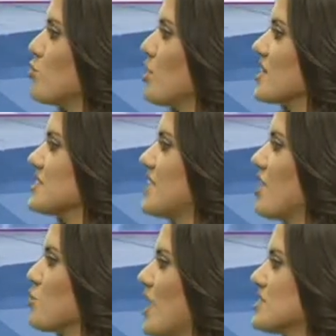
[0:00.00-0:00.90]
blowing in the
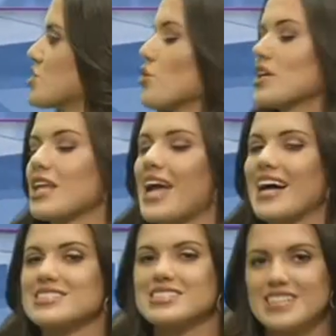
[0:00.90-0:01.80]
southwest, currently
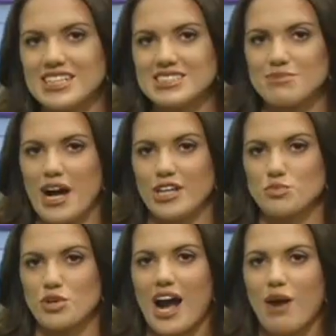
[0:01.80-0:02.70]
at 6 miles
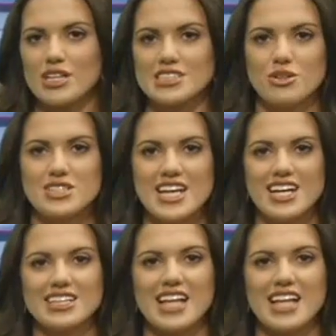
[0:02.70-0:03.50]
per hour. Let's go and take a